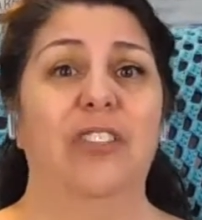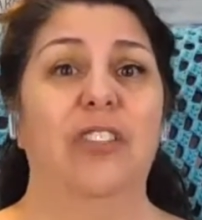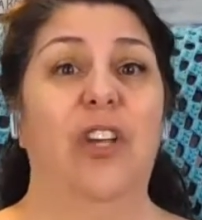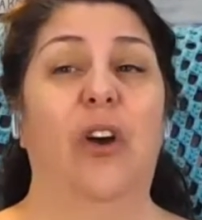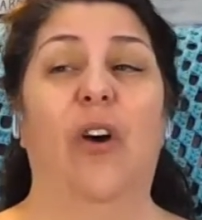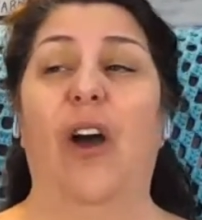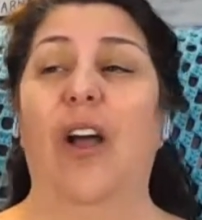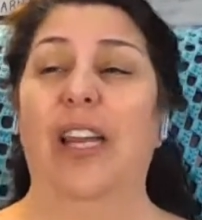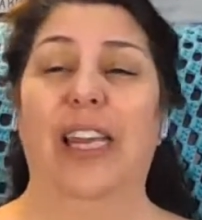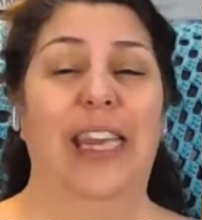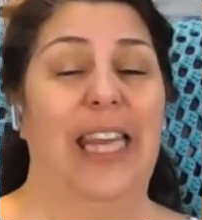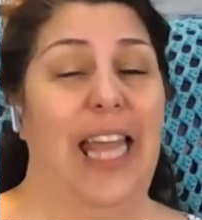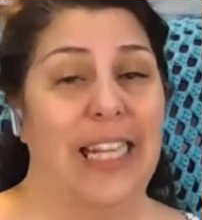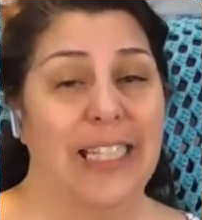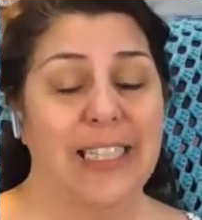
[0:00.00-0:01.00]
So
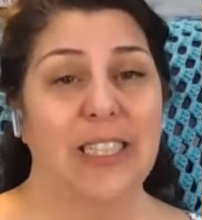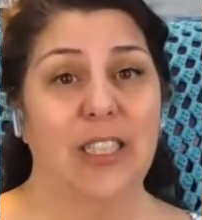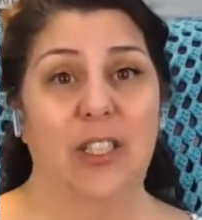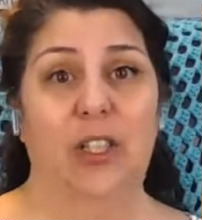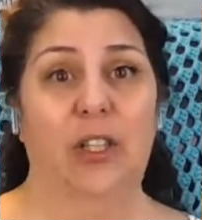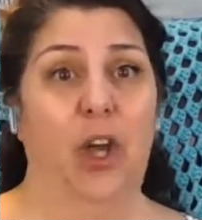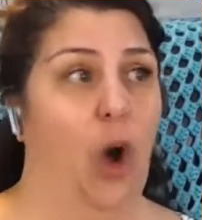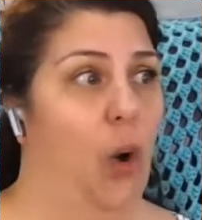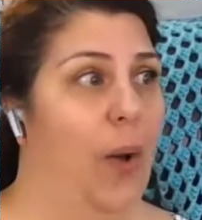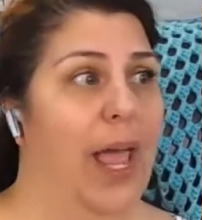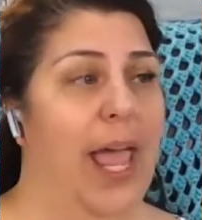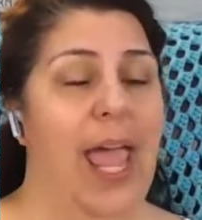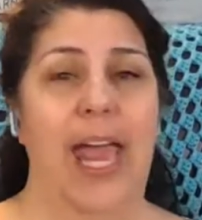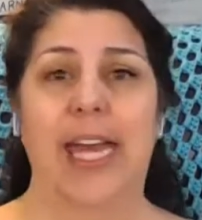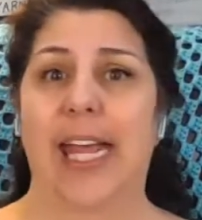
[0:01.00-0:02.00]
let's go
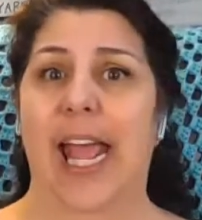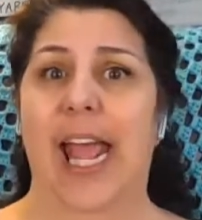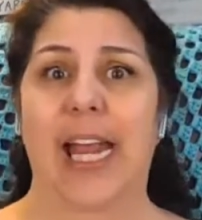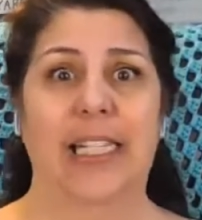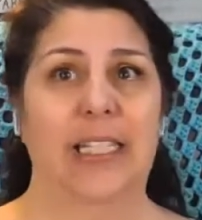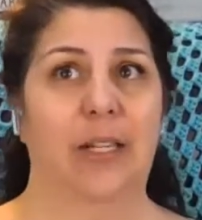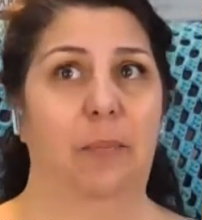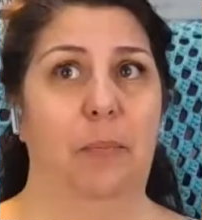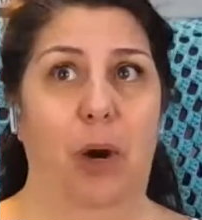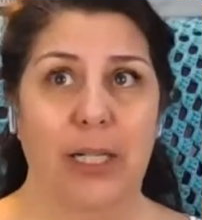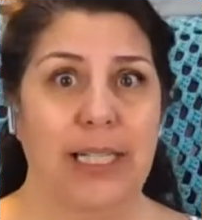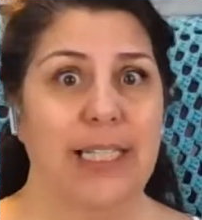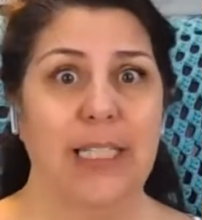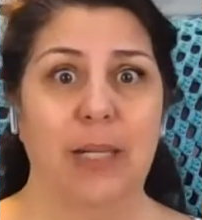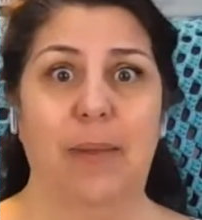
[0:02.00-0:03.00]
ahead and
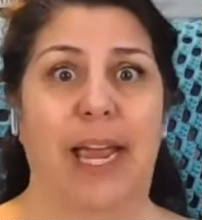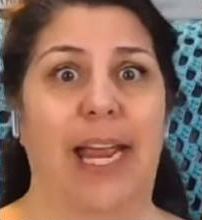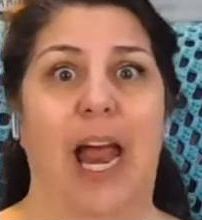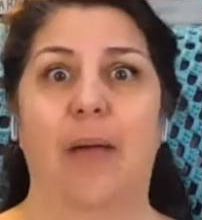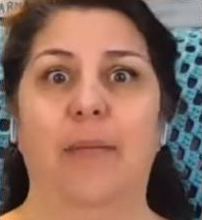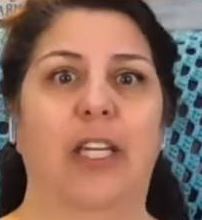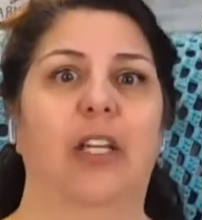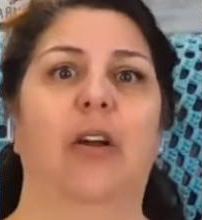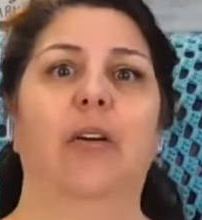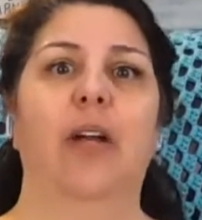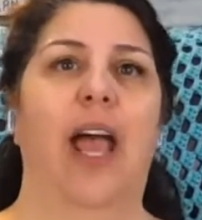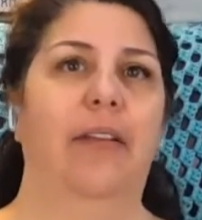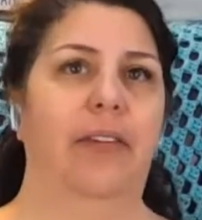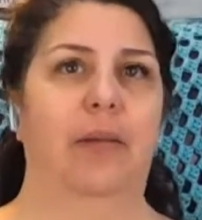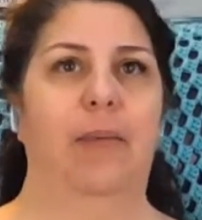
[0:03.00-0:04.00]
participate. I mean, you
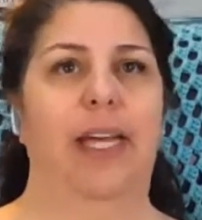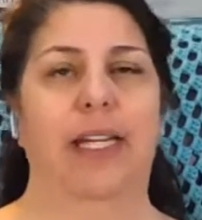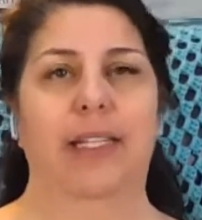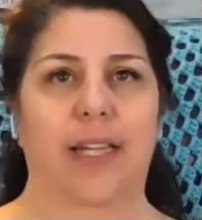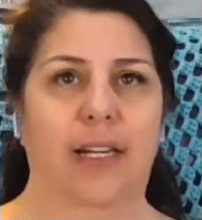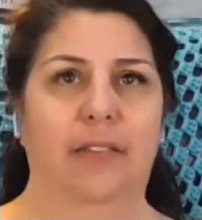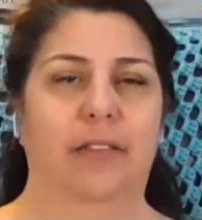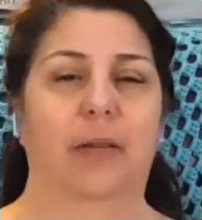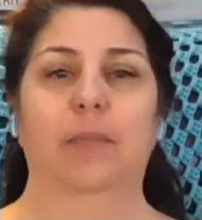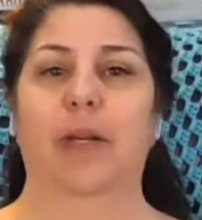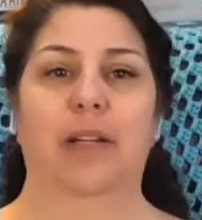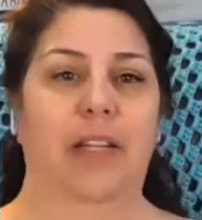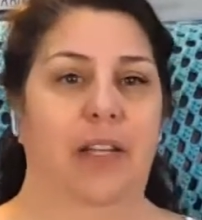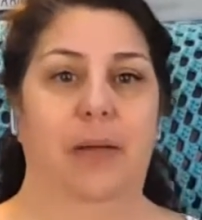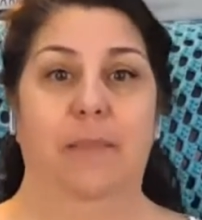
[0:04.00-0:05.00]
don't have to make a ton of them,
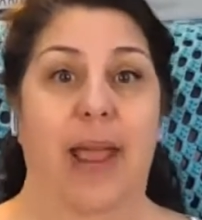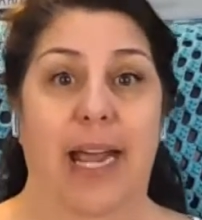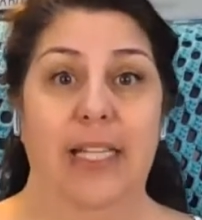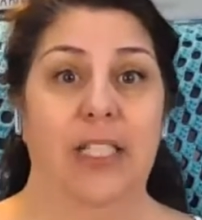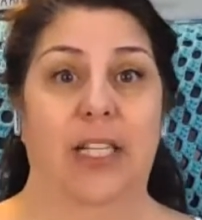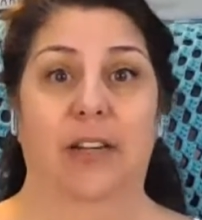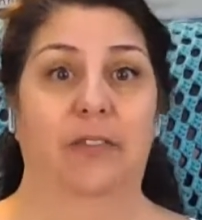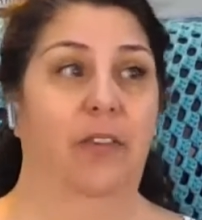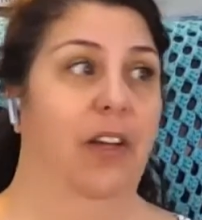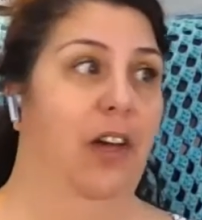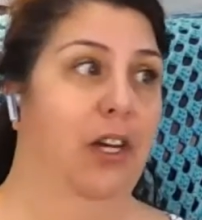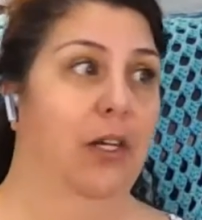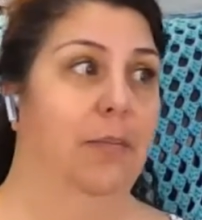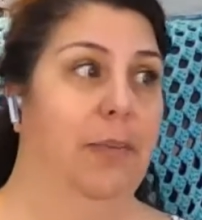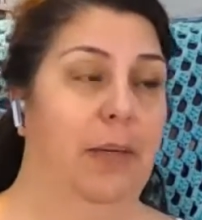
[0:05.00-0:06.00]
but you imagine if
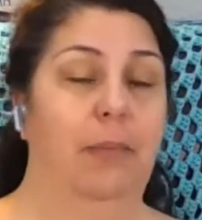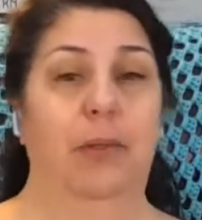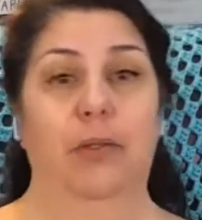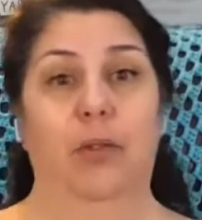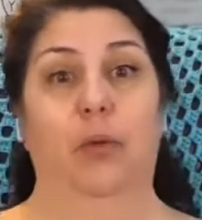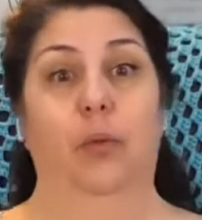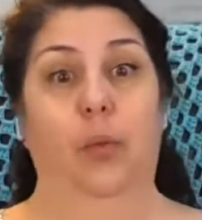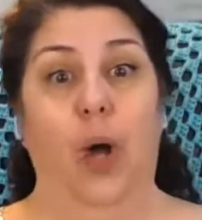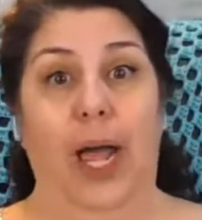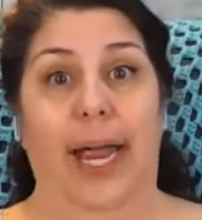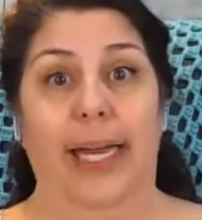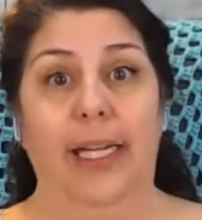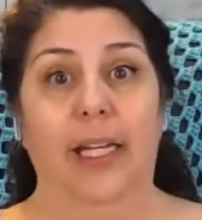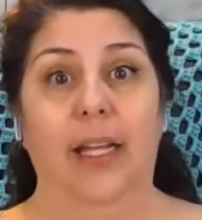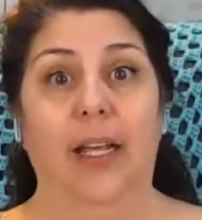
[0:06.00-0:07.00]
100 people do
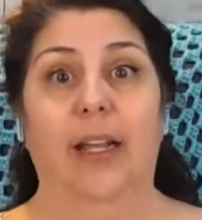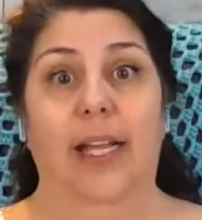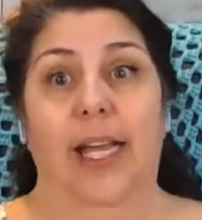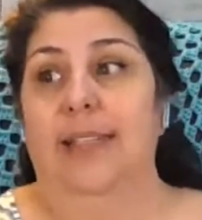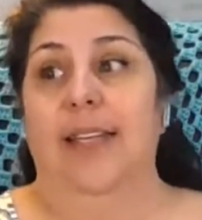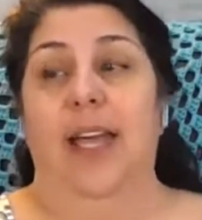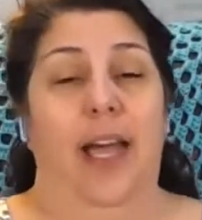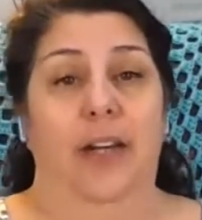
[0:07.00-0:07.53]
one, that's